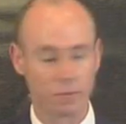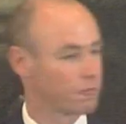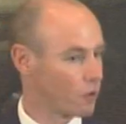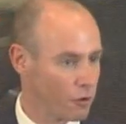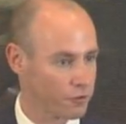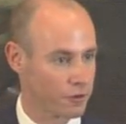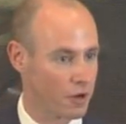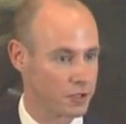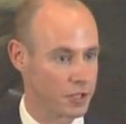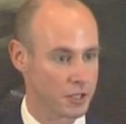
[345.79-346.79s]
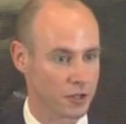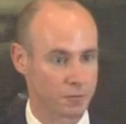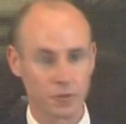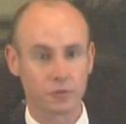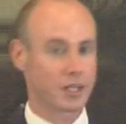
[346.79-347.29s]
Of course, there are dirty
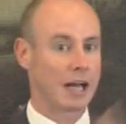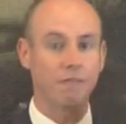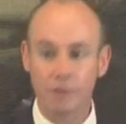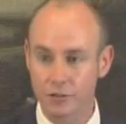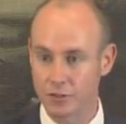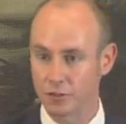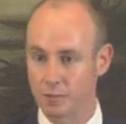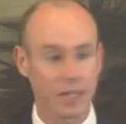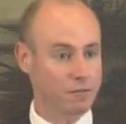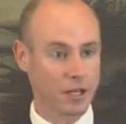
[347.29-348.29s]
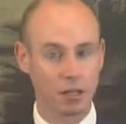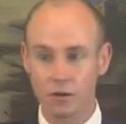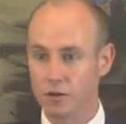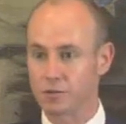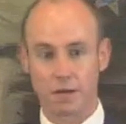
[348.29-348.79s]
hospitals in every system, even in
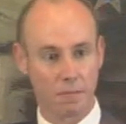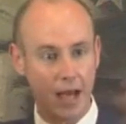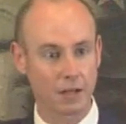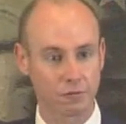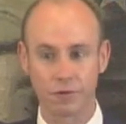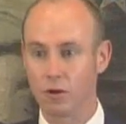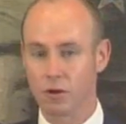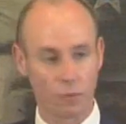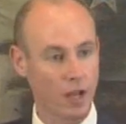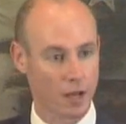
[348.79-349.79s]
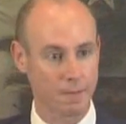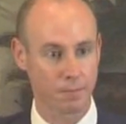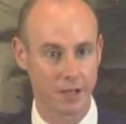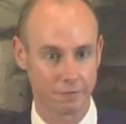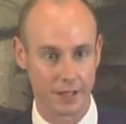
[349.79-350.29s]
yours, right? Man is fallen, we are
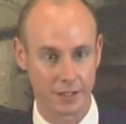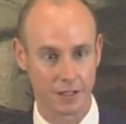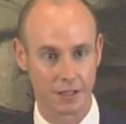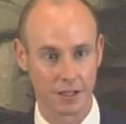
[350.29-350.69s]
imperfect.